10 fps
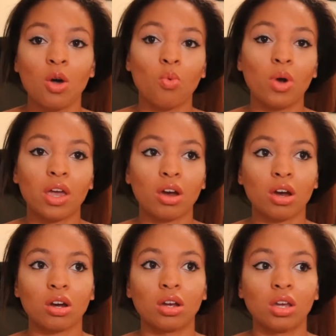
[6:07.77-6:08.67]

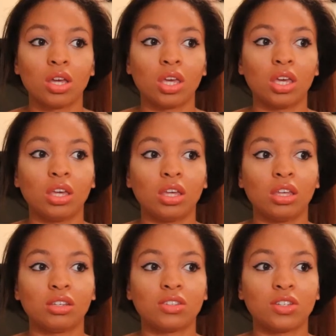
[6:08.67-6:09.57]
where
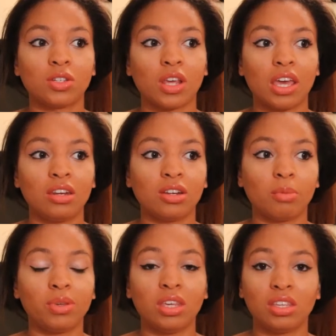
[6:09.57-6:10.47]
it ended
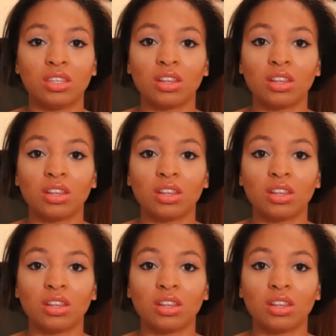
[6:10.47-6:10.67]
up being